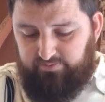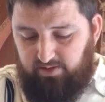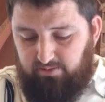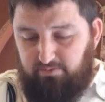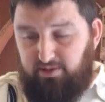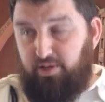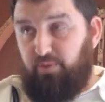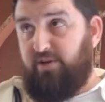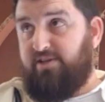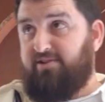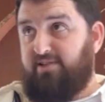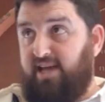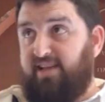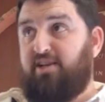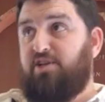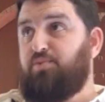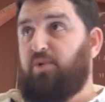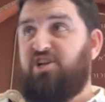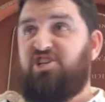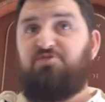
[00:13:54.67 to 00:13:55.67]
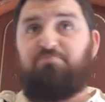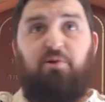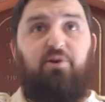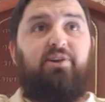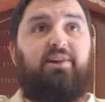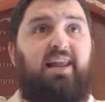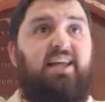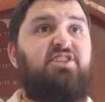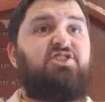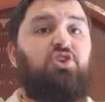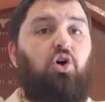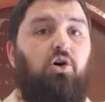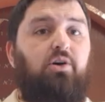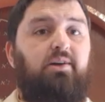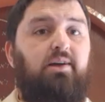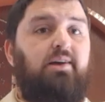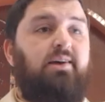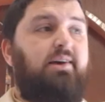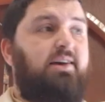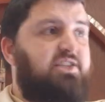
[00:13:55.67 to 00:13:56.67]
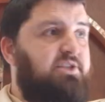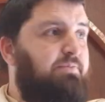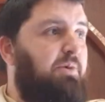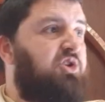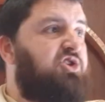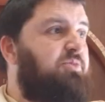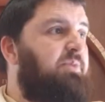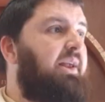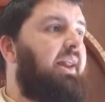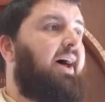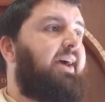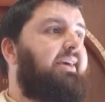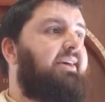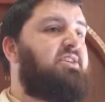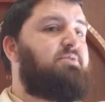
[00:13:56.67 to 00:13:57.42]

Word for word: by the way, so that is what a spirit led song is supposed to be like.